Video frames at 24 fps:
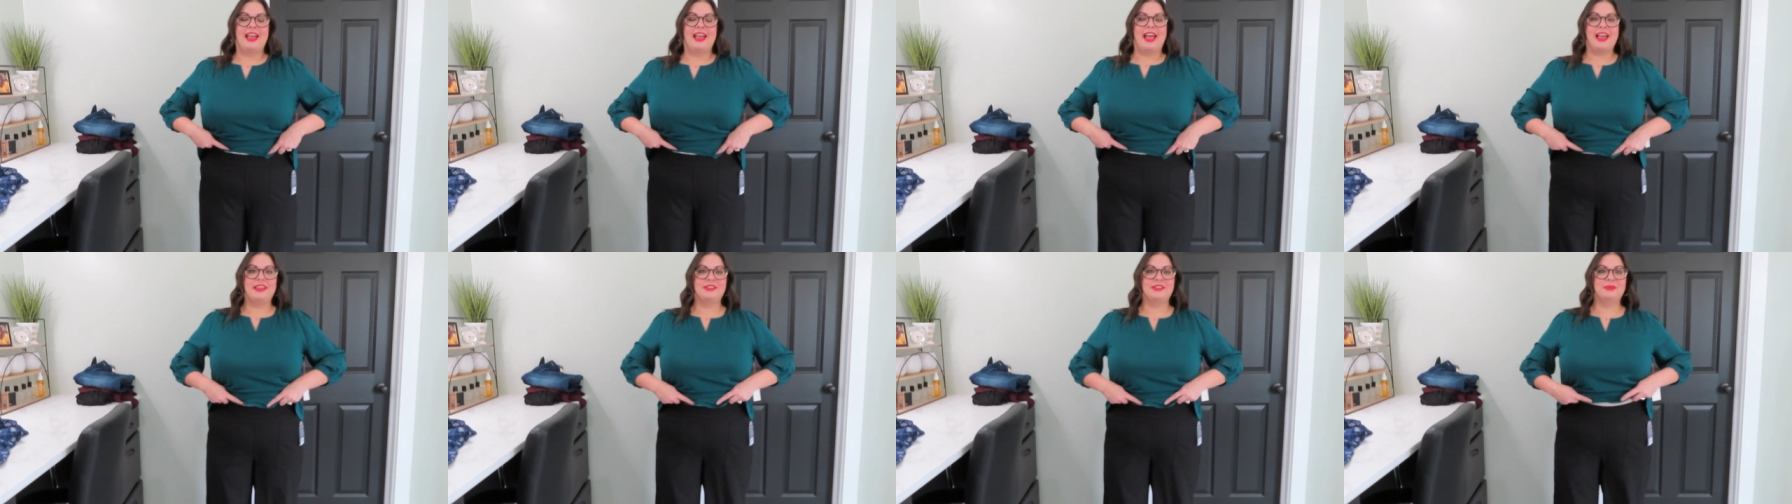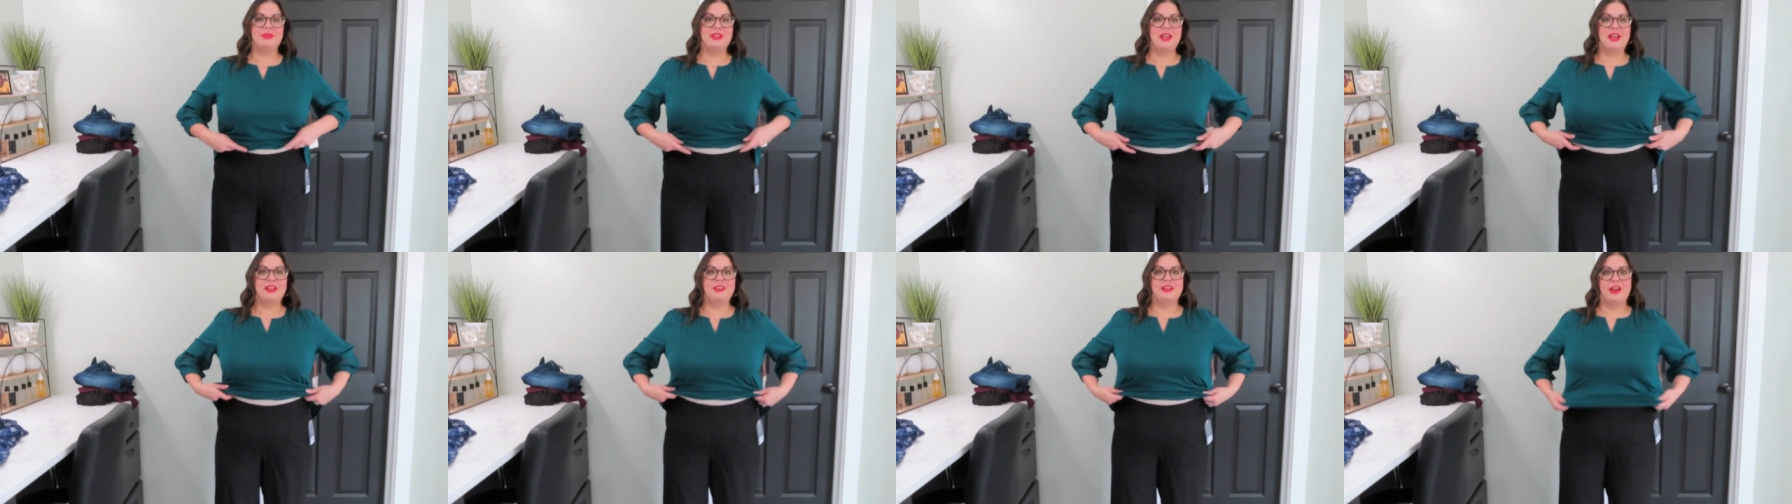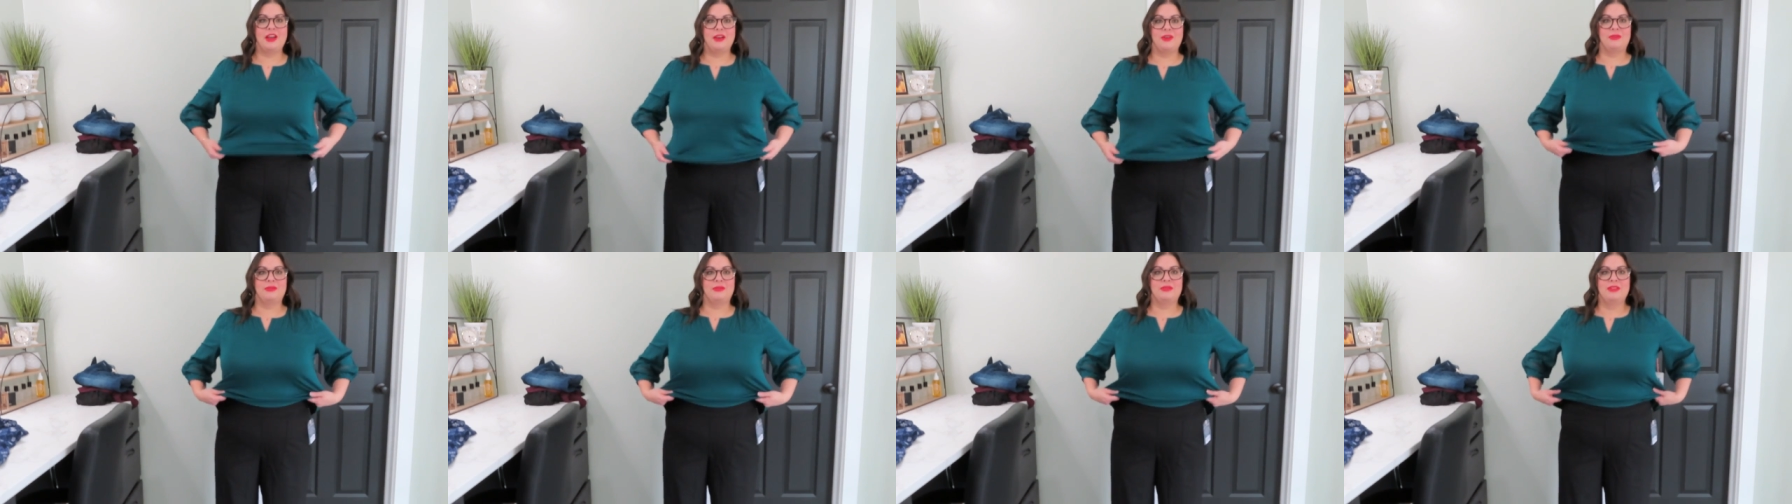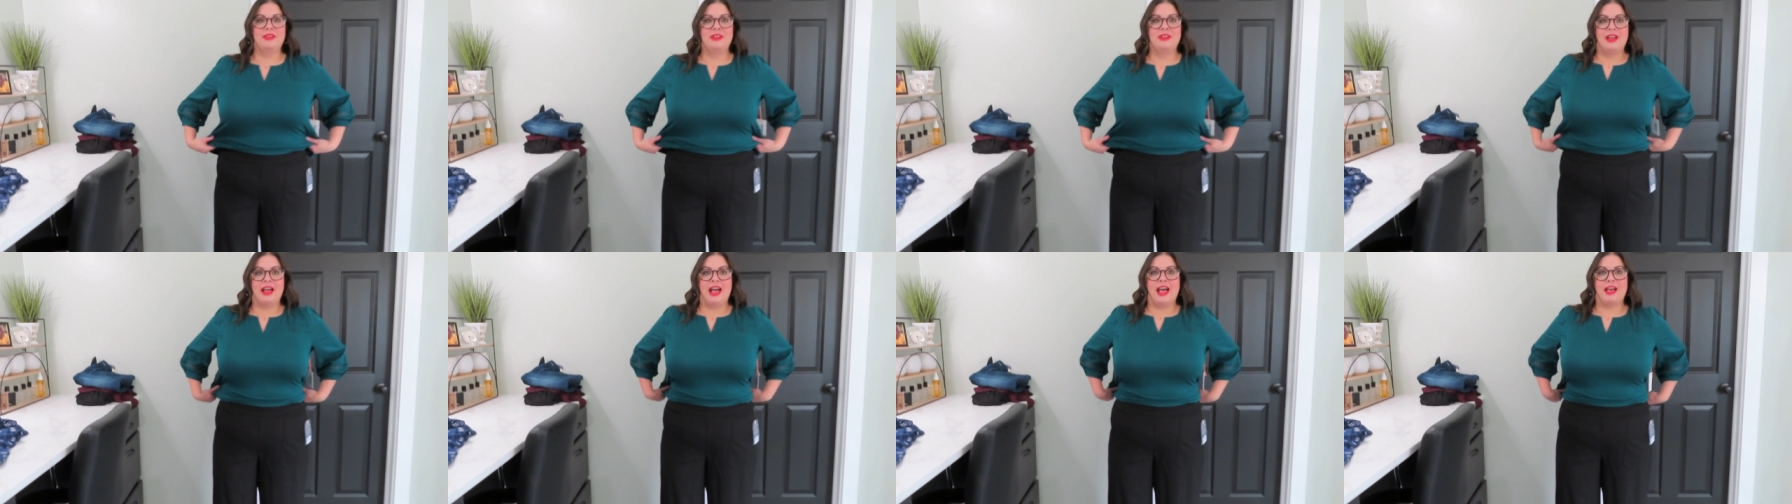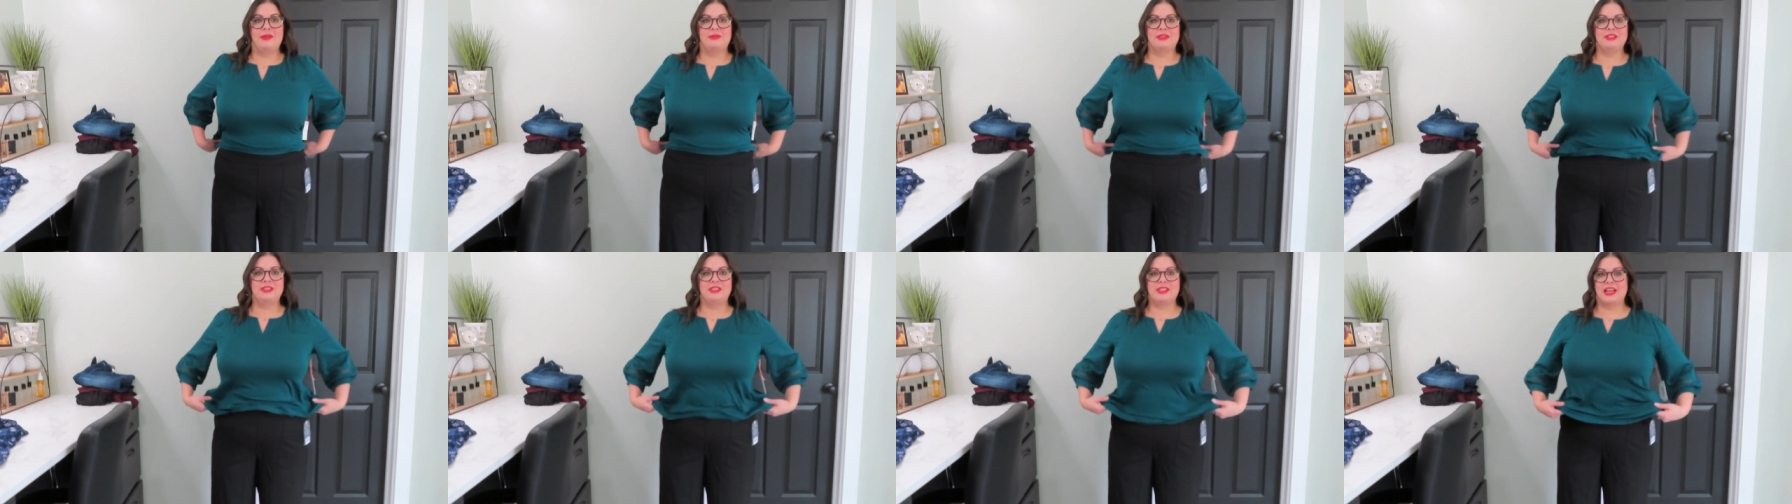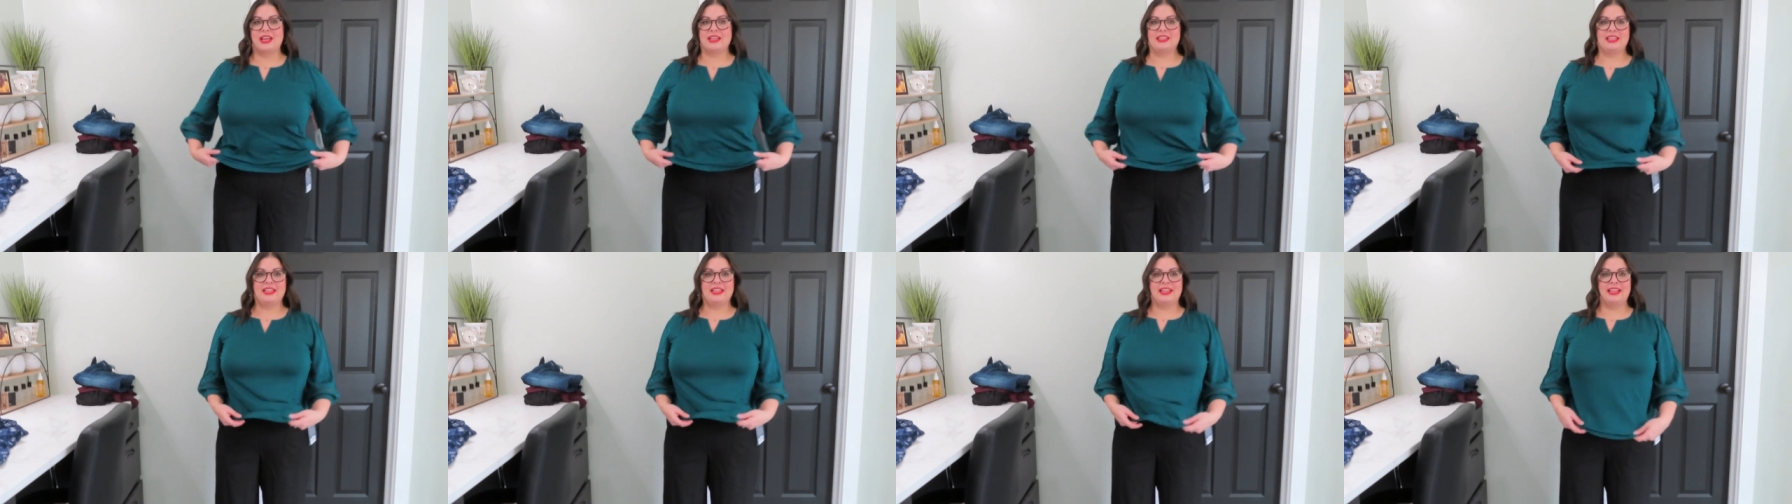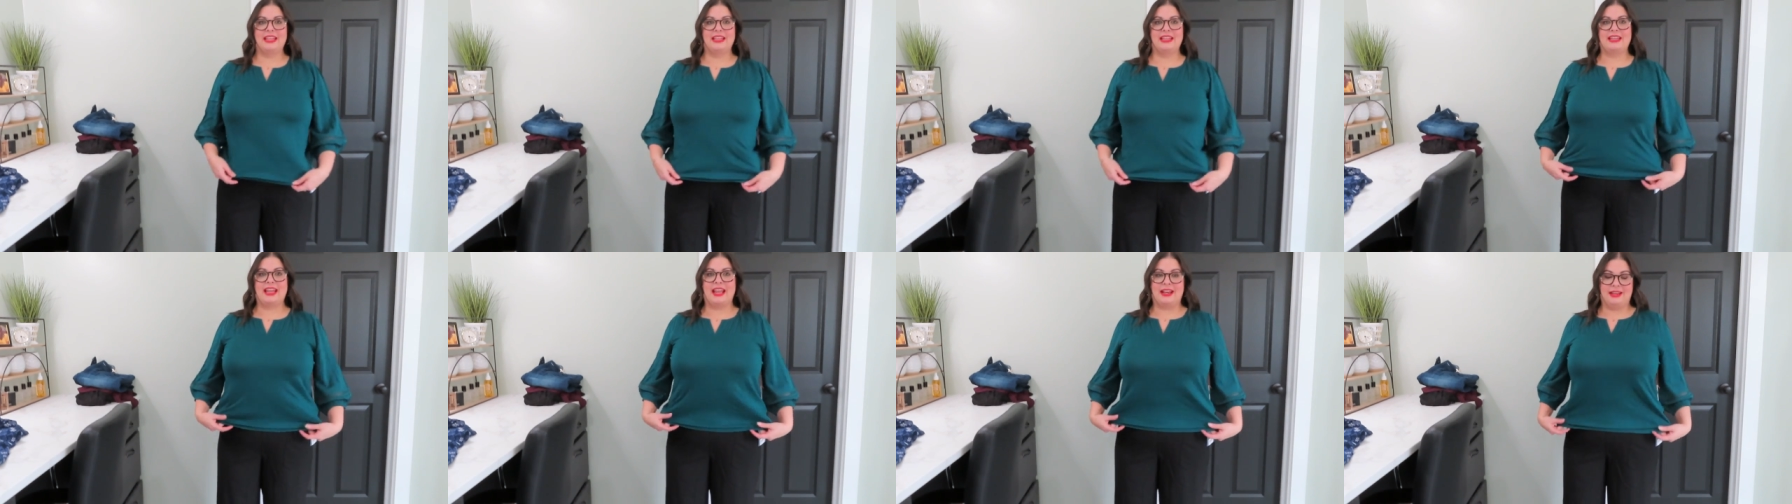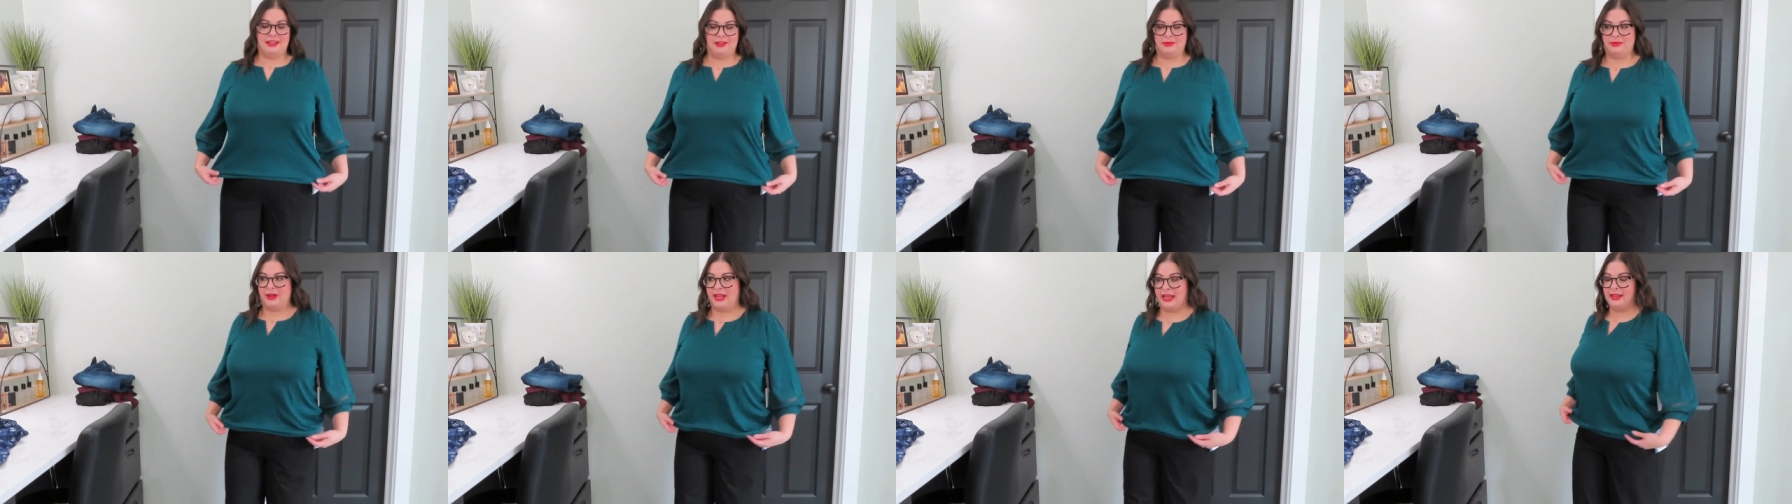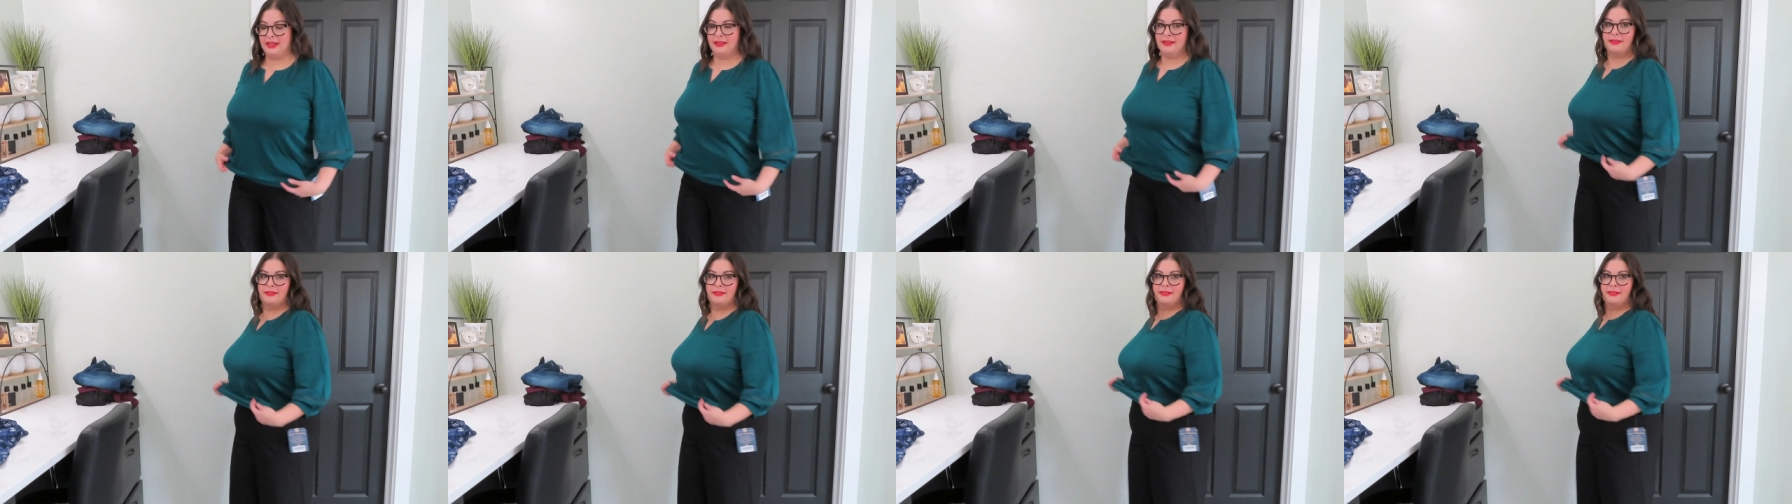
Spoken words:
As we all know, I would tuck it in anyway.